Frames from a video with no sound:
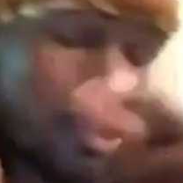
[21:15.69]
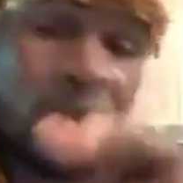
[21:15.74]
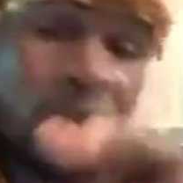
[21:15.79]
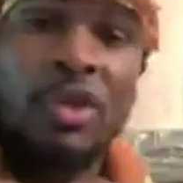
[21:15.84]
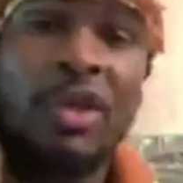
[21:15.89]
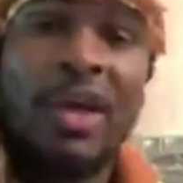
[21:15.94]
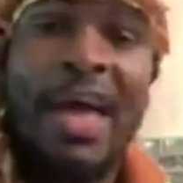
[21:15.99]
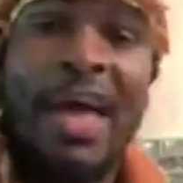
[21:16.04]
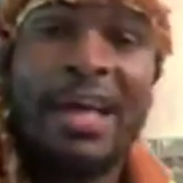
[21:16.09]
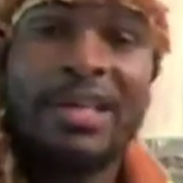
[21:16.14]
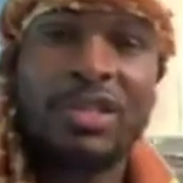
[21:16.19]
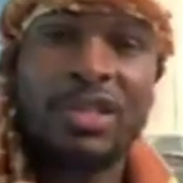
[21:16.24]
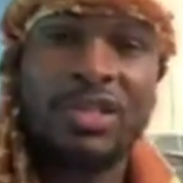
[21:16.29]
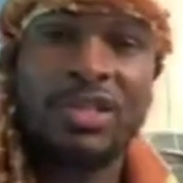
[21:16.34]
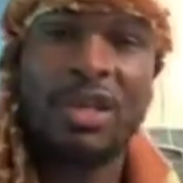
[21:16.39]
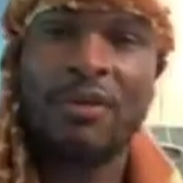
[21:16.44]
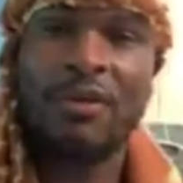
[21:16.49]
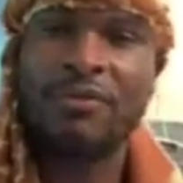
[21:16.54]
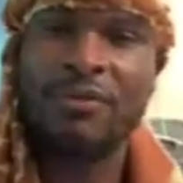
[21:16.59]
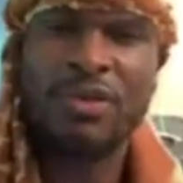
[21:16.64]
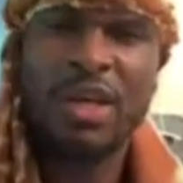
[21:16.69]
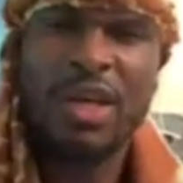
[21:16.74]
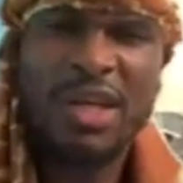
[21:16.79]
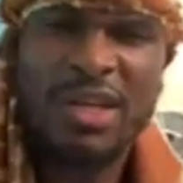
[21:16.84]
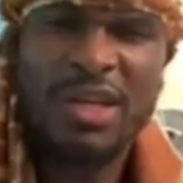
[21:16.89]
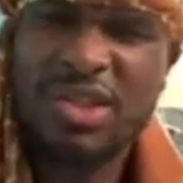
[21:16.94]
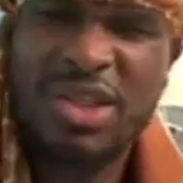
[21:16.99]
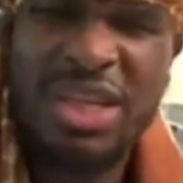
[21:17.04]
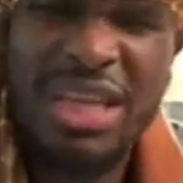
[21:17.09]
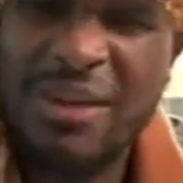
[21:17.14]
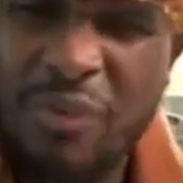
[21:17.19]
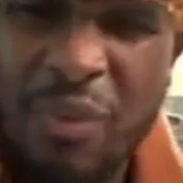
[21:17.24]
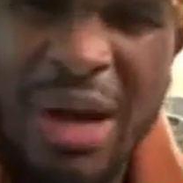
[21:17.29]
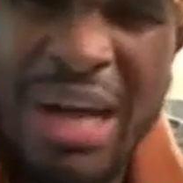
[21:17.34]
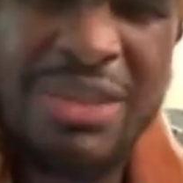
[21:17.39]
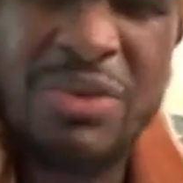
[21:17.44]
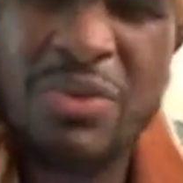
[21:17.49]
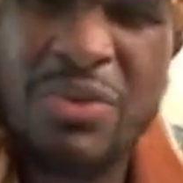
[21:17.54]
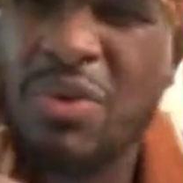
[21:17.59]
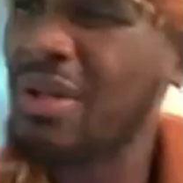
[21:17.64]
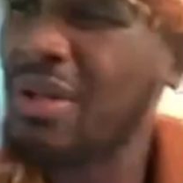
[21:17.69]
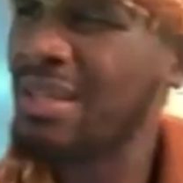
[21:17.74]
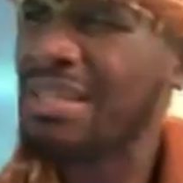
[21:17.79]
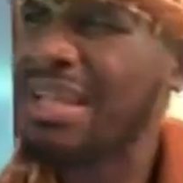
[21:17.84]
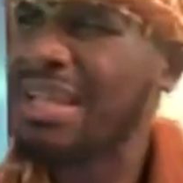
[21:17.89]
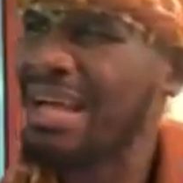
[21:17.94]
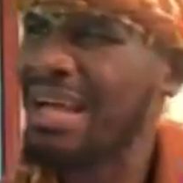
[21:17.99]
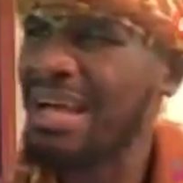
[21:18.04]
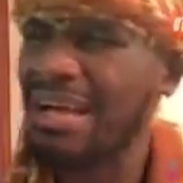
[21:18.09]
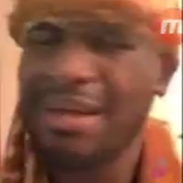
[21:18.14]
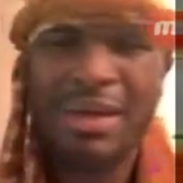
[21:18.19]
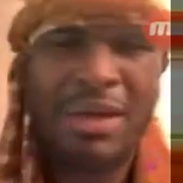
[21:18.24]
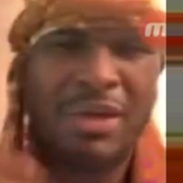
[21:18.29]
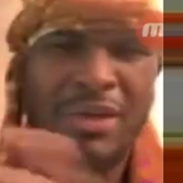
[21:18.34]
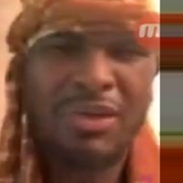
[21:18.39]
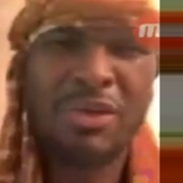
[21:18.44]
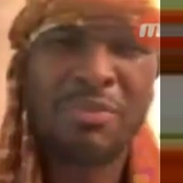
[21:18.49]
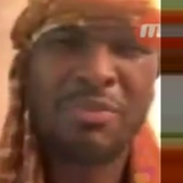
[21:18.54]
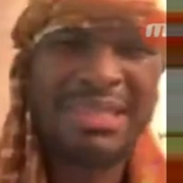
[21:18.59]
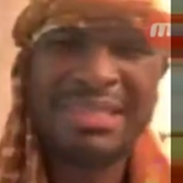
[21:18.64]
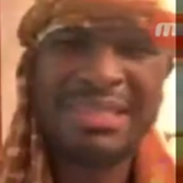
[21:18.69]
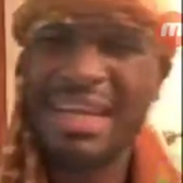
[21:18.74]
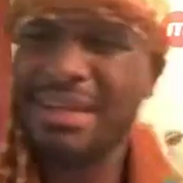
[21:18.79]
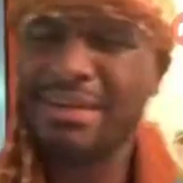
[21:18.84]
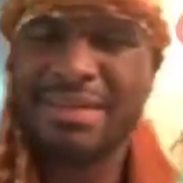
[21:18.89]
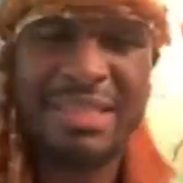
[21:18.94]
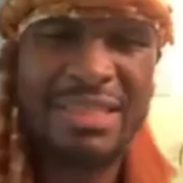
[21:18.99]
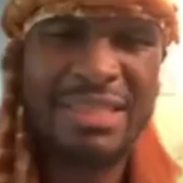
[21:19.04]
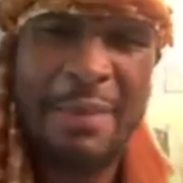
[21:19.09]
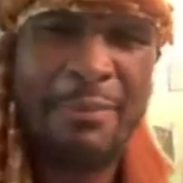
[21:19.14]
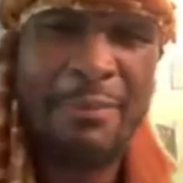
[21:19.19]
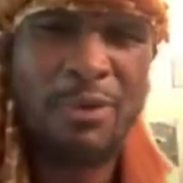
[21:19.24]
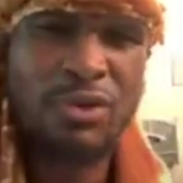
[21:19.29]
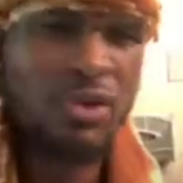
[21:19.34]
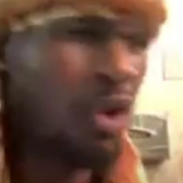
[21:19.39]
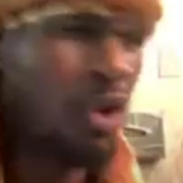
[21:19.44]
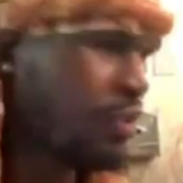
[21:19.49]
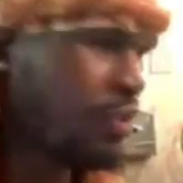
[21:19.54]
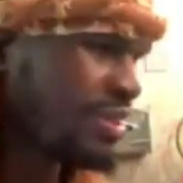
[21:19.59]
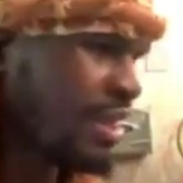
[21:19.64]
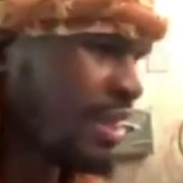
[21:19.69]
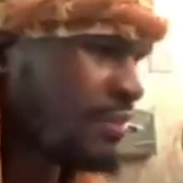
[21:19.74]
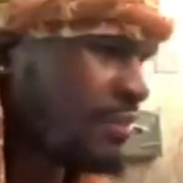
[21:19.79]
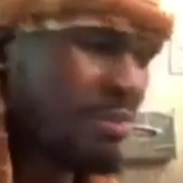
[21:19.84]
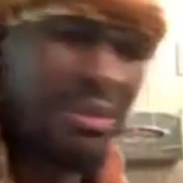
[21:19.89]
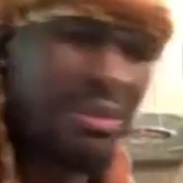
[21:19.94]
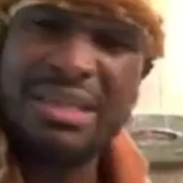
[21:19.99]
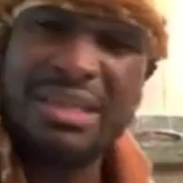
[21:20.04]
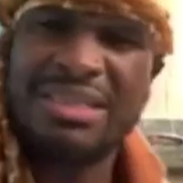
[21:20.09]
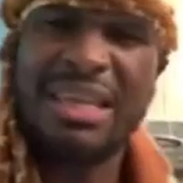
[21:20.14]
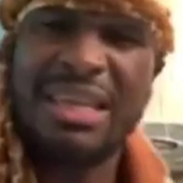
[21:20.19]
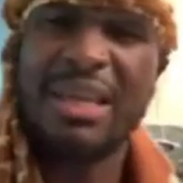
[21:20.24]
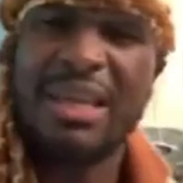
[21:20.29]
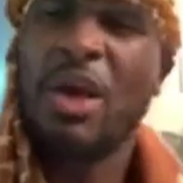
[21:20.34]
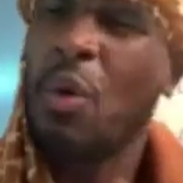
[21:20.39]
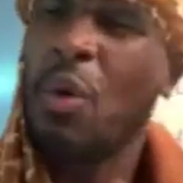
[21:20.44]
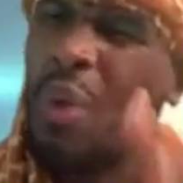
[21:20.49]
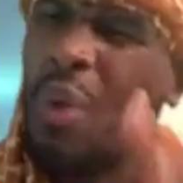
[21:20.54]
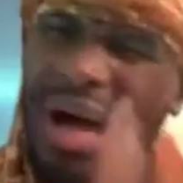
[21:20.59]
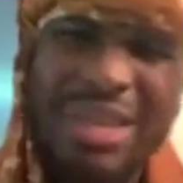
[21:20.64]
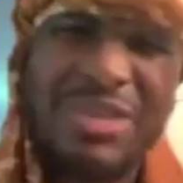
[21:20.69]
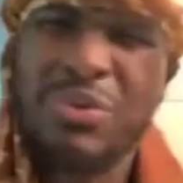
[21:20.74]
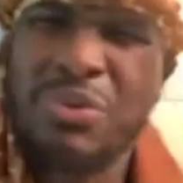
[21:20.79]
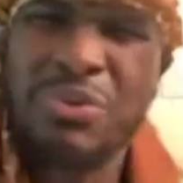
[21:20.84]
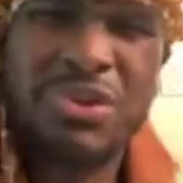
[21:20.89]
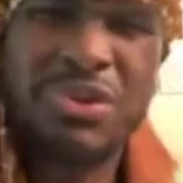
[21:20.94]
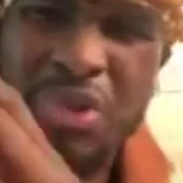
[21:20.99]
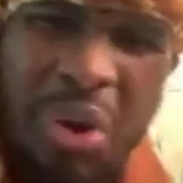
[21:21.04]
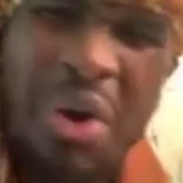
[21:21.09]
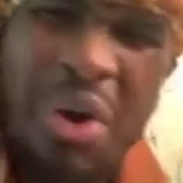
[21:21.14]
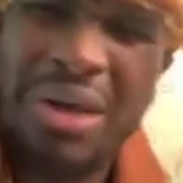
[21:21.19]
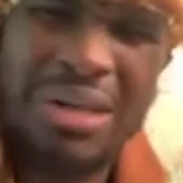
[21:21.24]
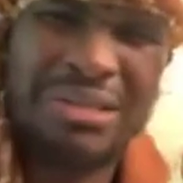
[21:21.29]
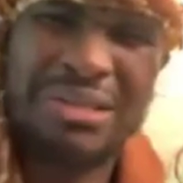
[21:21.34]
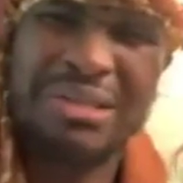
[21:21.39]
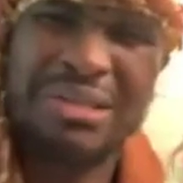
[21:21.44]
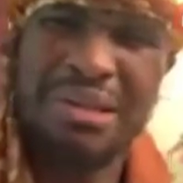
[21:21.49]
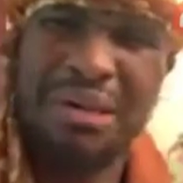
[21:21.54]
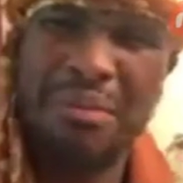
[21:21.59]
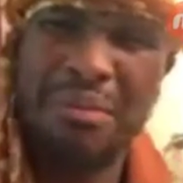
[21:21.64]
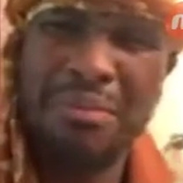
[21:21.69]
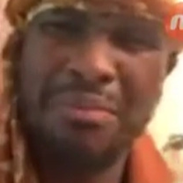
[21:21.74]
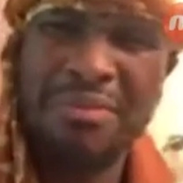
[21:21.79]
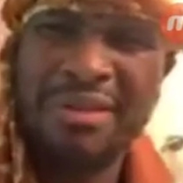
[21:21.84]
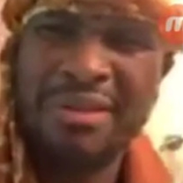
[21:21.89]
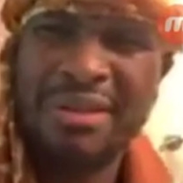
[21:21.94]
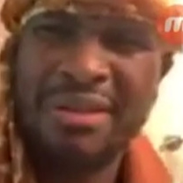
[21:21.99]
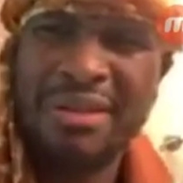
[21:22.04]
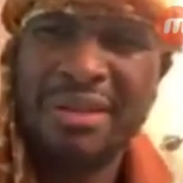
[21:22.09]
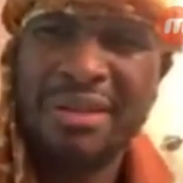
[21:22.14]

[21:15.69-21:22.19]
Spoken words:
So you ask yourself, gee, why are you on my... You know, my disciples always come to me and say, why are you talking to them?